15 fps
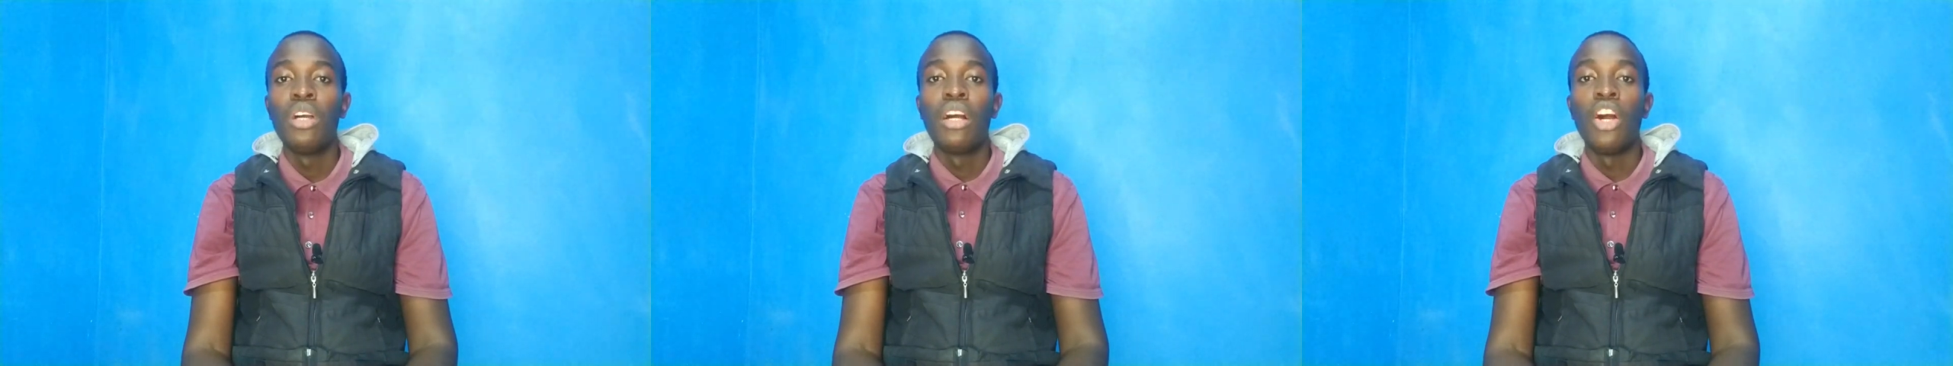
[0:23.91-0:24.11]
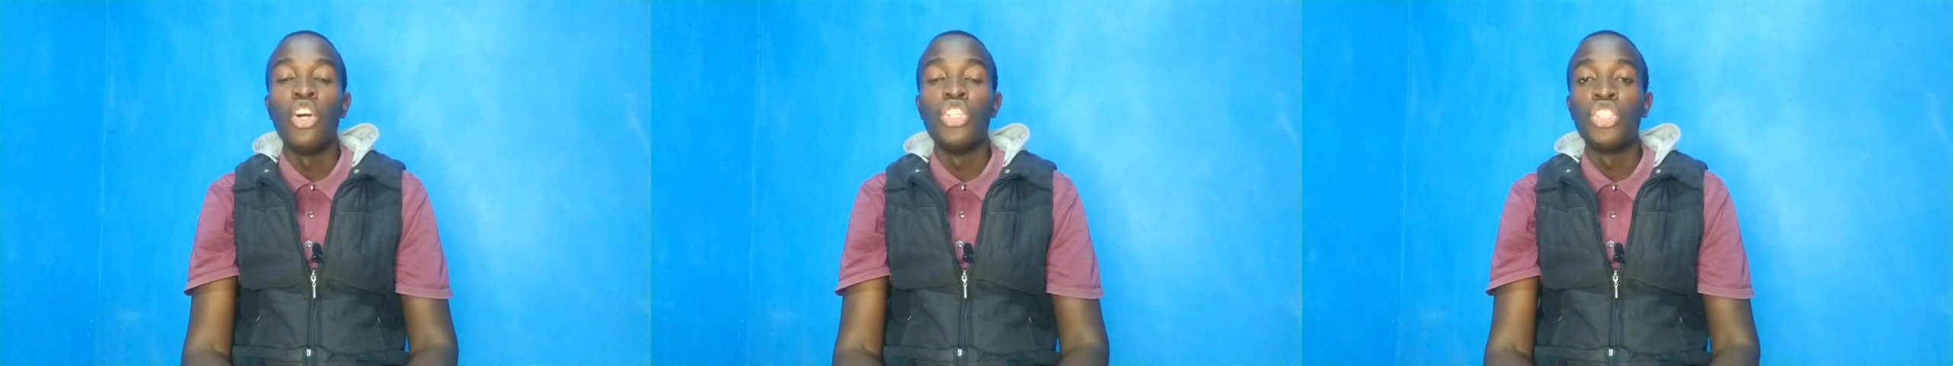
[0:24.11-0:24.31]

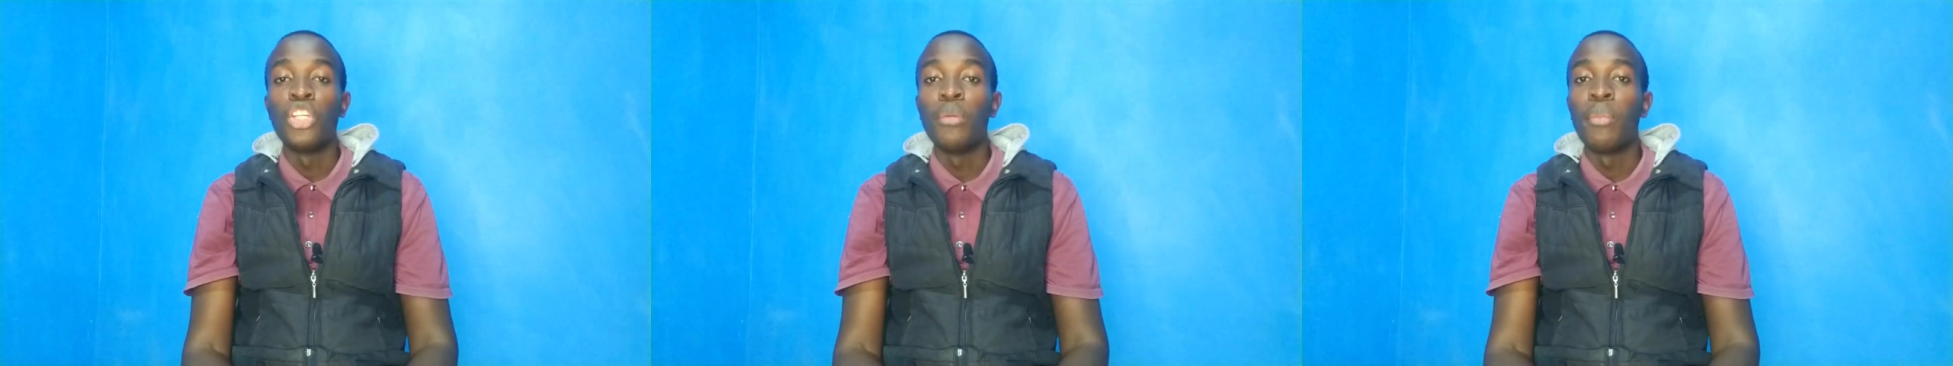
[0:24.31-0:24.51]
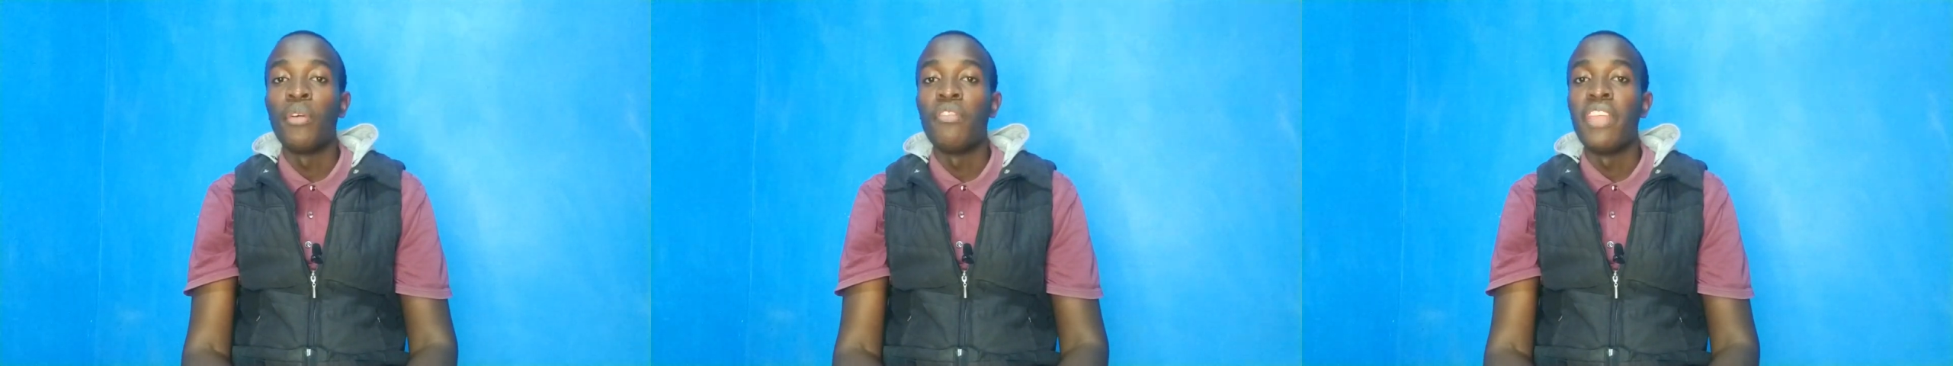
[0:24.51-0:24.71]
on
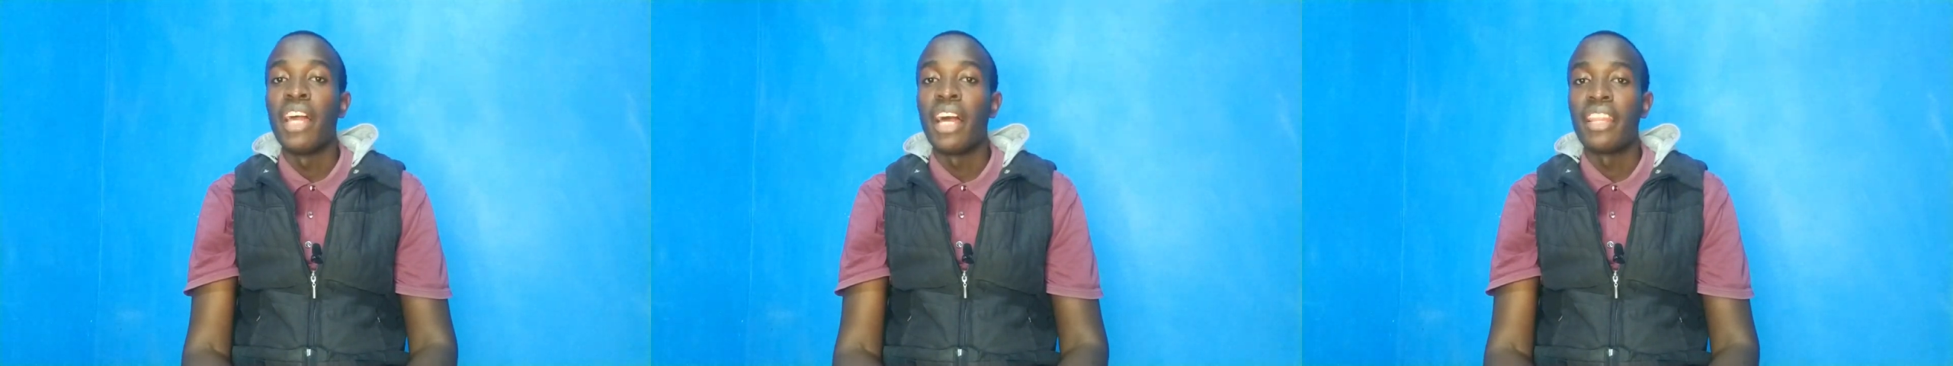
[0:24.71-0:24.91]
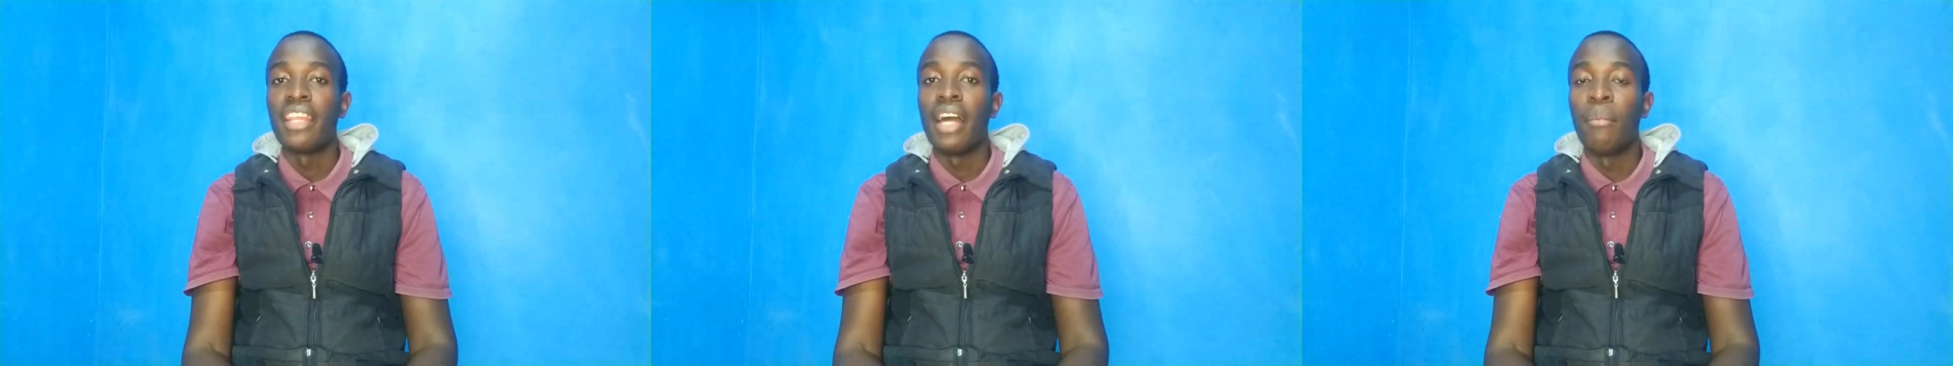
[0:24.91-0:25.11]
top of the
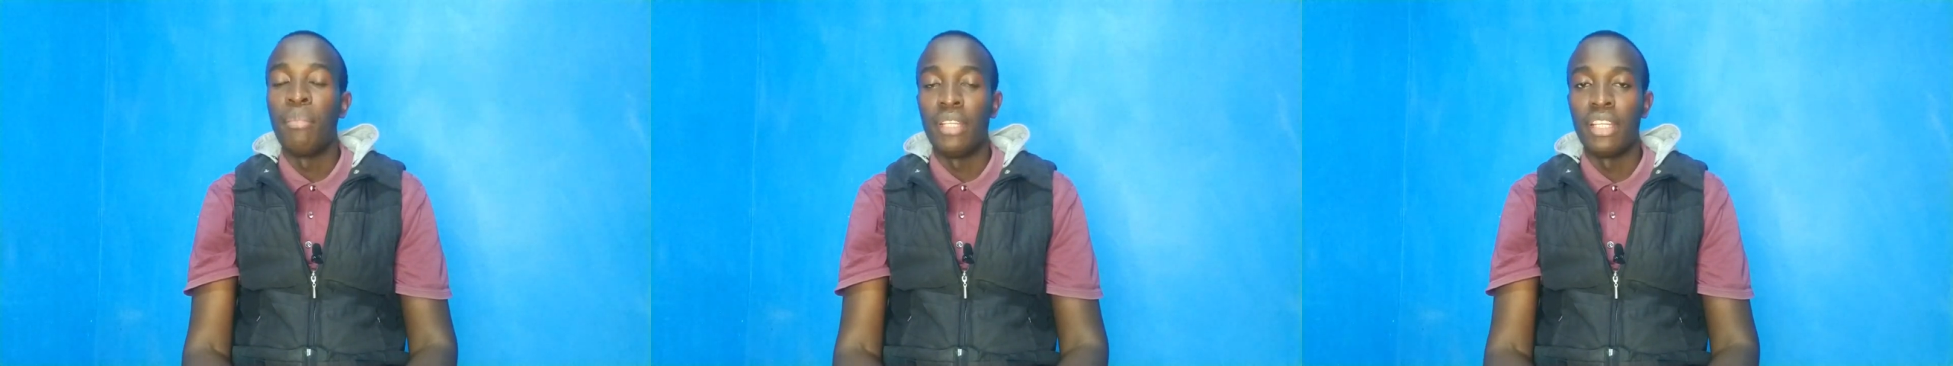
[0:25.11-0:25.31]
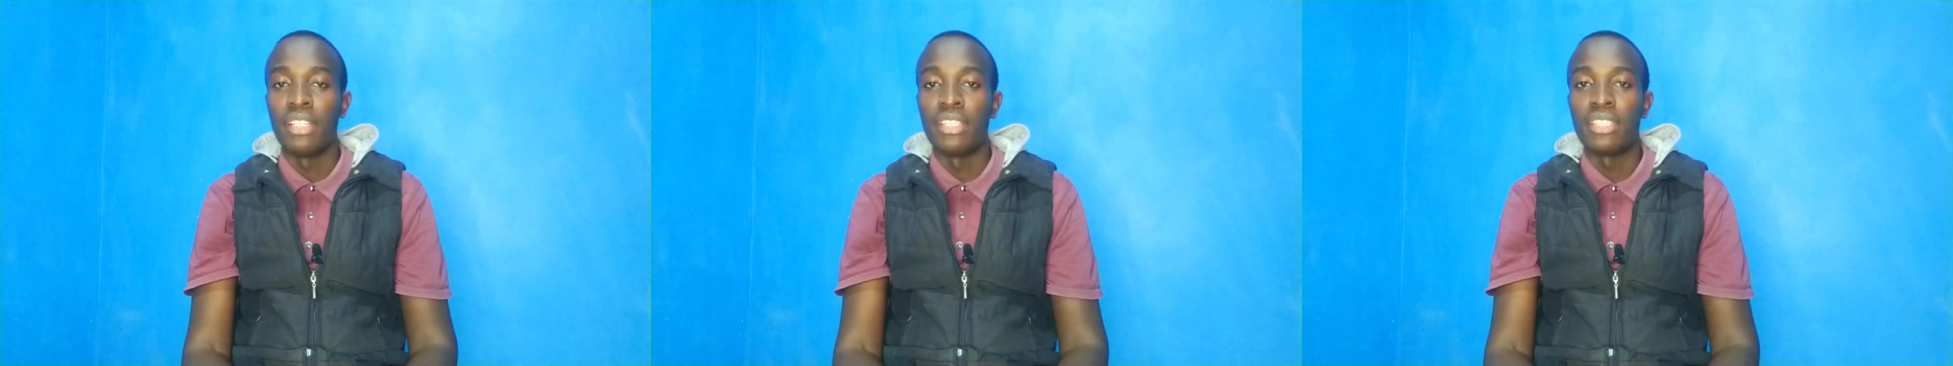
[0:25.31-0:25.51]
other
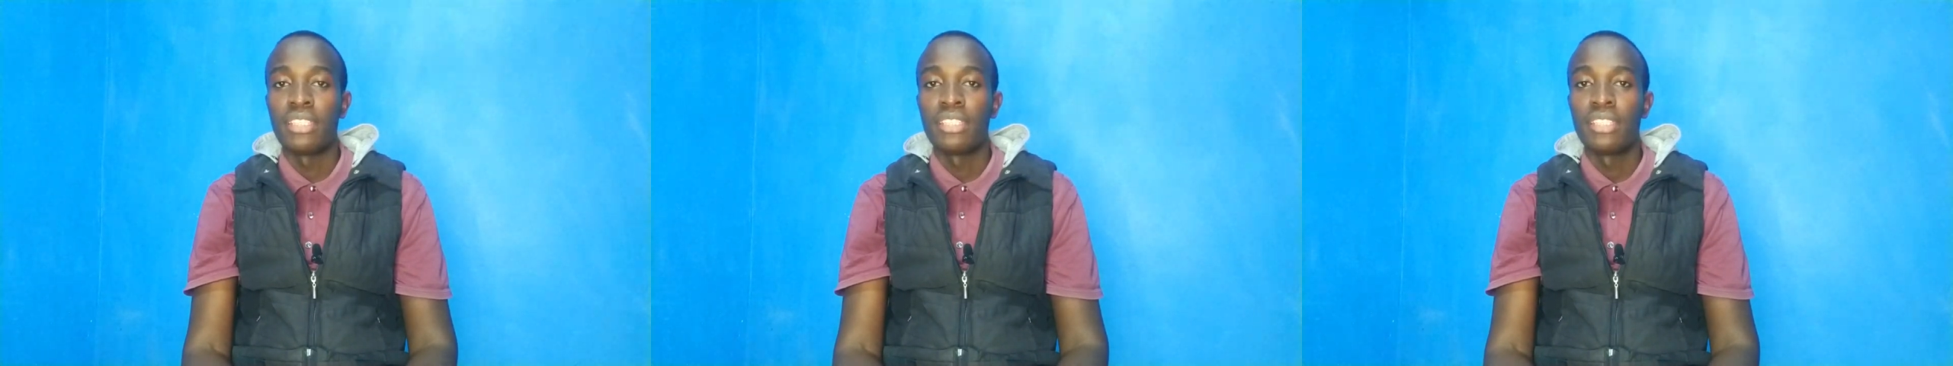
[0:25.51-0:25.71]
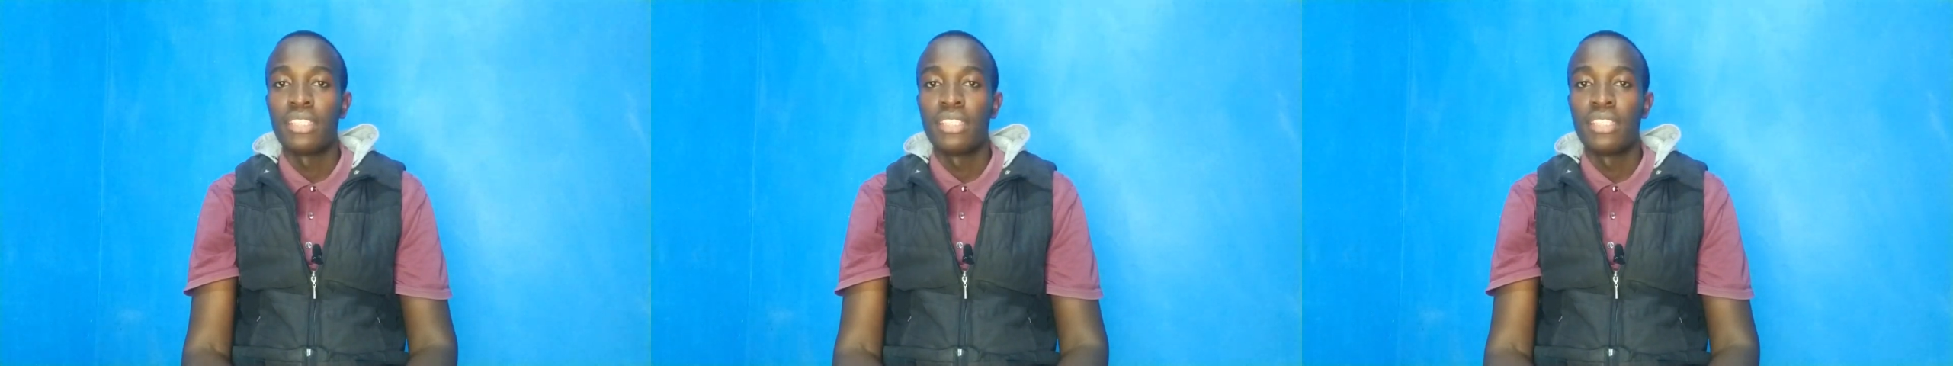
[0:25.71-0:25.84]
applicants.